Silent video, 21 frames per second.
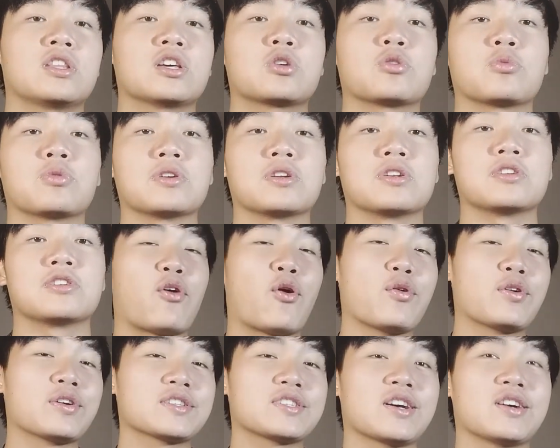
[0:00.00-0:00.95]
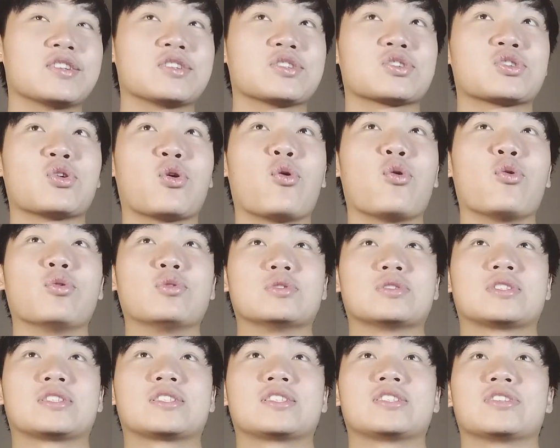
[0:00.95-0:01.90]
liquid. Focus on your
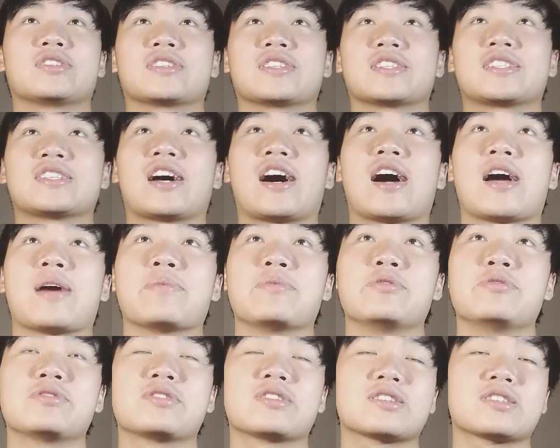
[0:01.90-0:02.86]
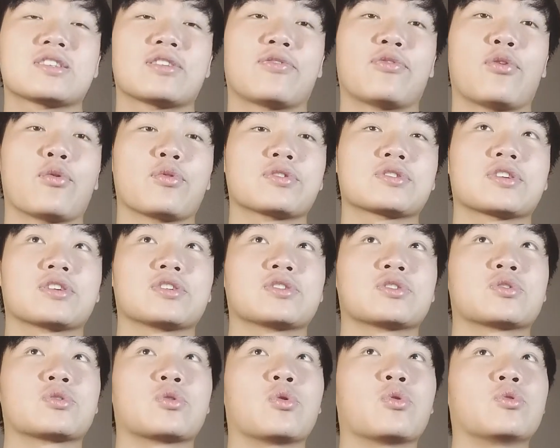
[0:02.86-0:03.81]
goals during this time. Use this to focus on
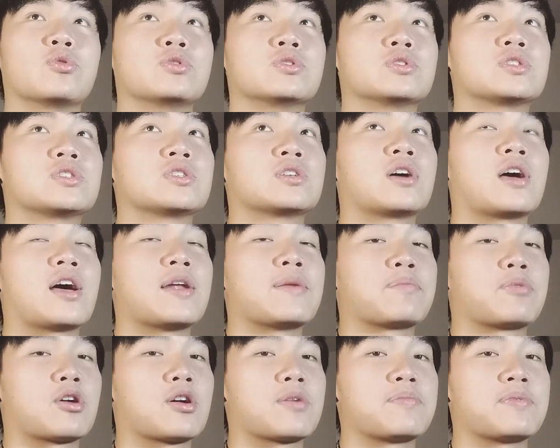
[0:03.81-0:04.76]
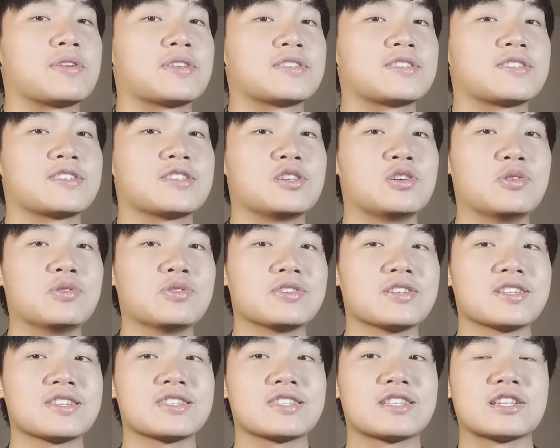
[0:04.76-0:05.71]
your goals and purpose. Use
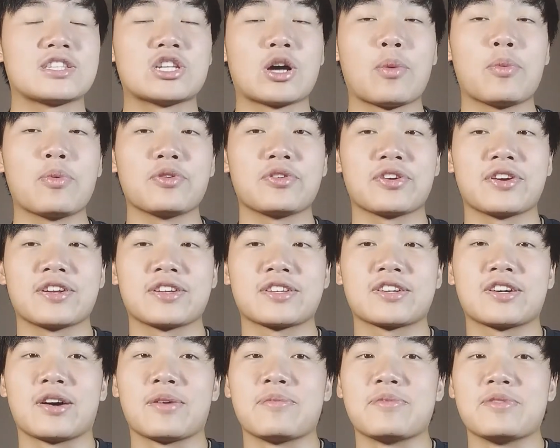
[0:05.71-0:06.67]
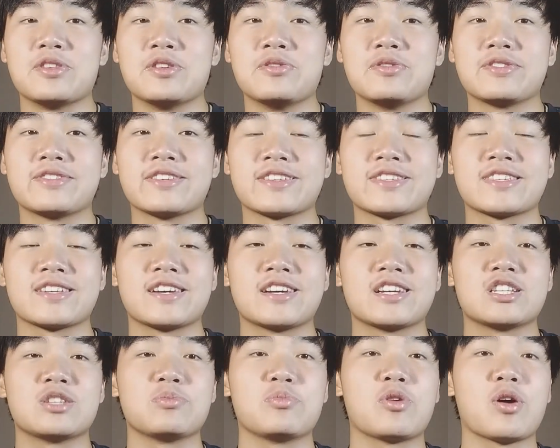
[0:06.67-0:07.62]
this to double your income. Use this
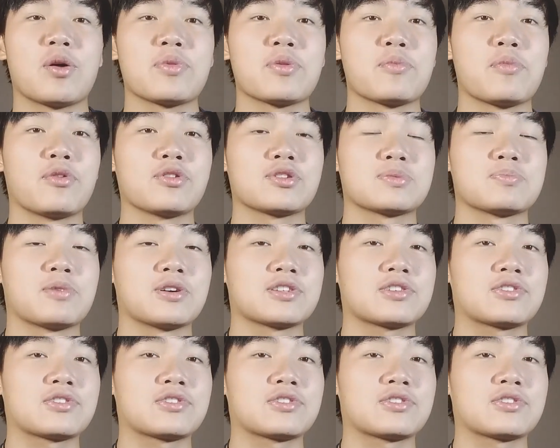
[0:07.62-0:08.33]
to become the most